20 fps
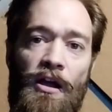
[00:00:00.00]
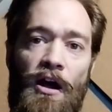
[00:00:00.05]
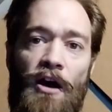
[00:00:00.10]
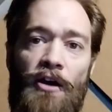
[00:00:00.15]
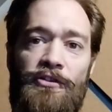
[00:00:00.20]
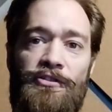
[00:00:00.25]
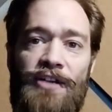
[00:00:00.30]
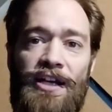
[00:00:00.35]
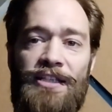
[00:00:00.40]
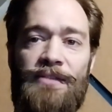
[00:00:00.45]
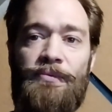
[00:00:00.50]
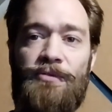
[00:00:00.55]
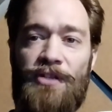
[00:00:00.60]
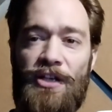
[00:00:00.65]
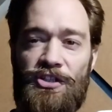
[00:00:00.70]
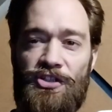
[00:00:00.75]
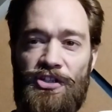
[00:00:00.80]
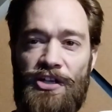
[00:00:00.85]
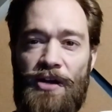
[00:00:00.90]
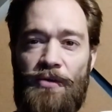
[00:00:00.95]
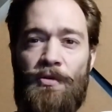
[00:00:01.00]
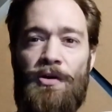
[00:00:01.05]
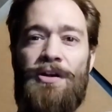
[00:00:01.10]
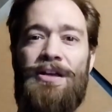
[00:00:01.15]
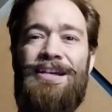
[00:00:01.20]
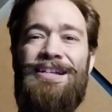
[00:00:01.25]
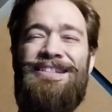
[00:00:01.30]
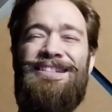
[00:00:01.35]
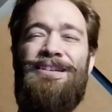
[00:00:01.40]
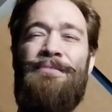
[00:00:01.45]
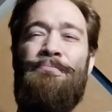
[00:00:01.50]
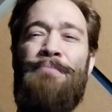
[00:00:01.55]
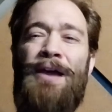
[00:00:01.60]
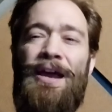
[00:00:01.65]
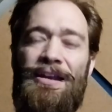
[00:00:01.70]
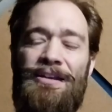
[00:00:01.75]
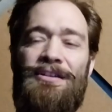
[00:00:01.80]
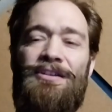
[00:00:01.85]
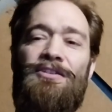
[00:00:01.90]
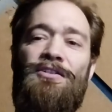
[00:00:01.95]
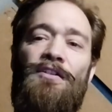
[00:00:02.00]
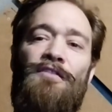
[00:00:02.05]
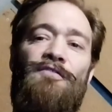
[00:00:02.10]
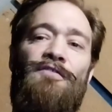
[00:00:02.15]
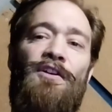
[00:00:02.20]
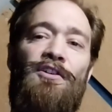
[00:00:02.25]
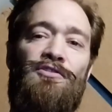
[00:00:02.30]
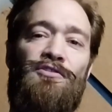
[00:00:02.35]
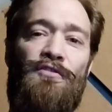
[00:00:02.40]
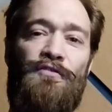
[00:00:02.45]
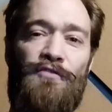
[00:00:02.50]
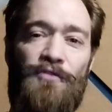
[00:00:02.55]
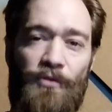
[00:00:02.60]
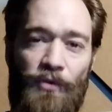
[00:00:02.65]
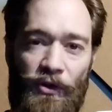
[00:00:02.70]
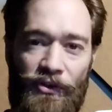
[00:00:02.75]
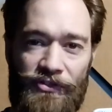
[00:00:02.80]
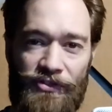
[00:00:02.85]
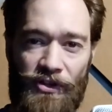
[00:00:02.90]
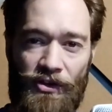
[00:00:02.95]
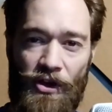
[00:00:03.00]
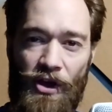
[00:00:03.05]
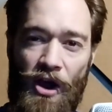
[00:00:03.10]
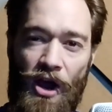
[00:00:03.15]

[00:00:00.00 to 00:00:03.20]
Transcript: Our transportation network is dependent on fossil fuels.